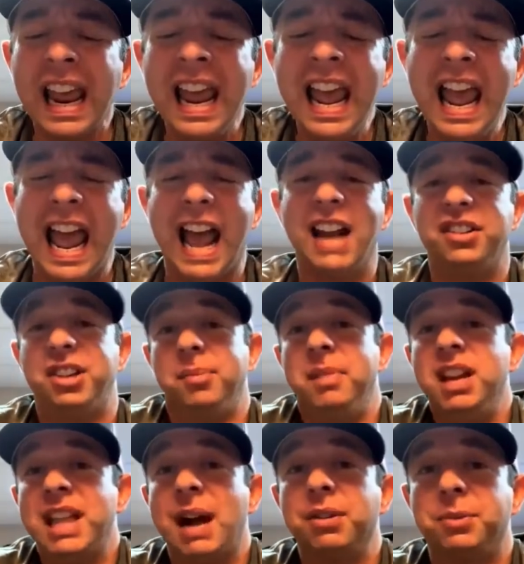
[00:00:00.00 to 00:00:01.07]
And to me,
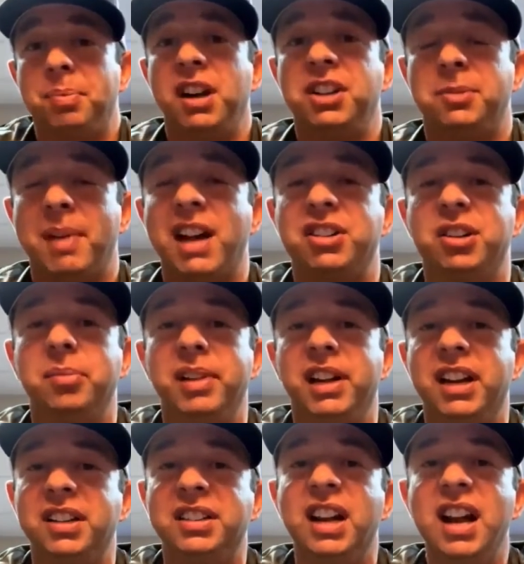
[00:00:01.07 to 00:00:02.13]
that was pretty special
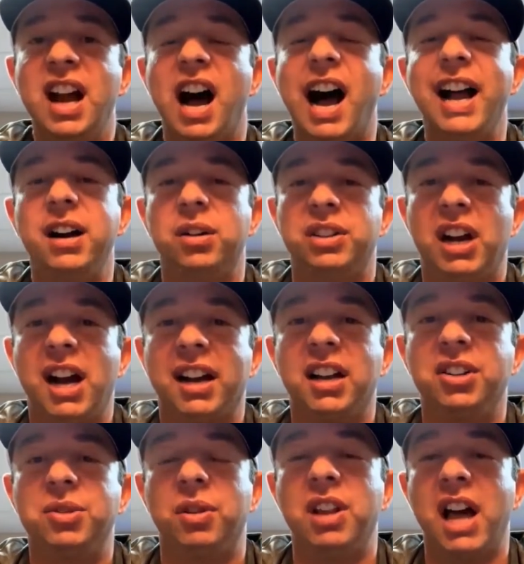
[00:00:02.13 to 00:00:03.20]
because I know, talking to
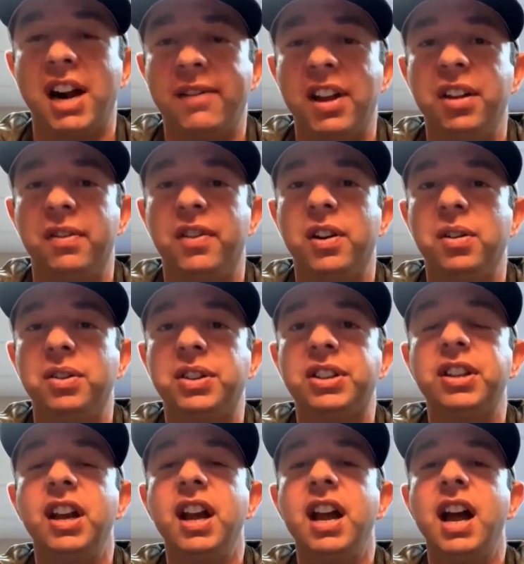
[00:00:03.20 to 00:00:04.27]
a lot of other folks
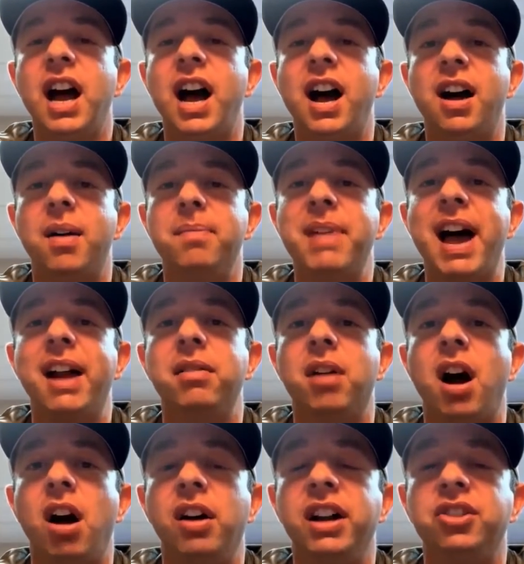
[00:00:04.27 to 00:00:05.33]
that
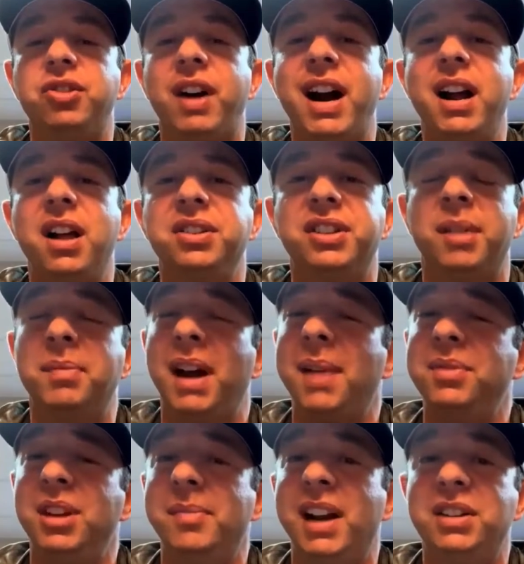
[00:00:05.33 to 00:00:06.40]
aren't in trials, sometimes
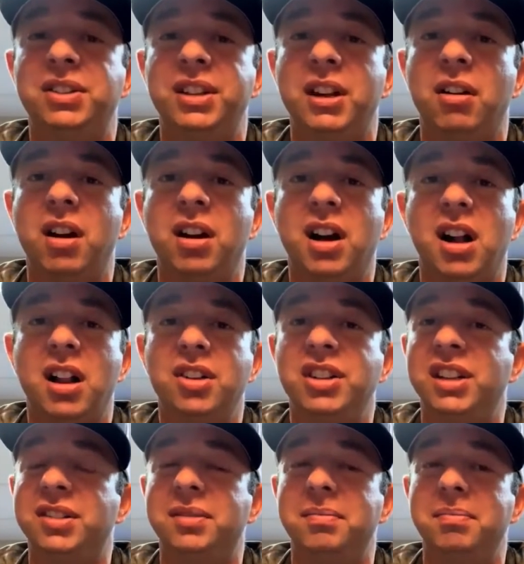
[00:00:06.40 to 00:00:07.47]
you might see your
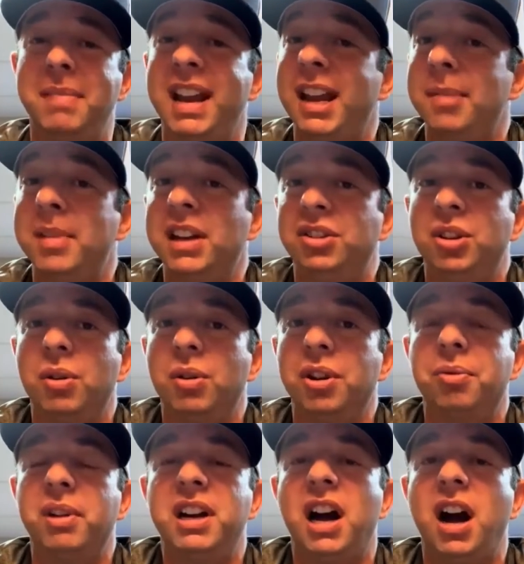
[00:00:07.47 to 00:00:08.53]
oncologist maybe 2 or
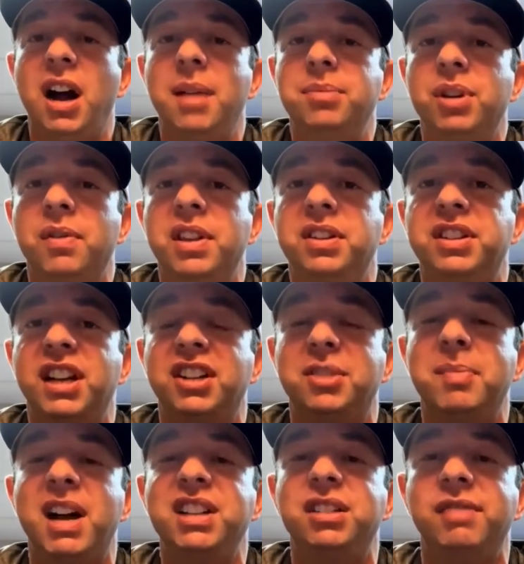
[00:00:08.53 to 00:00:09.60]
3 times over the 6
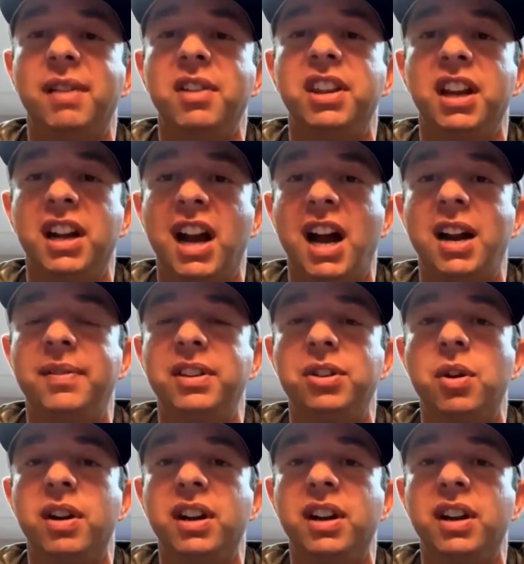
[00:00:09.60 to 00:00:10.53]
months if everything kind of is going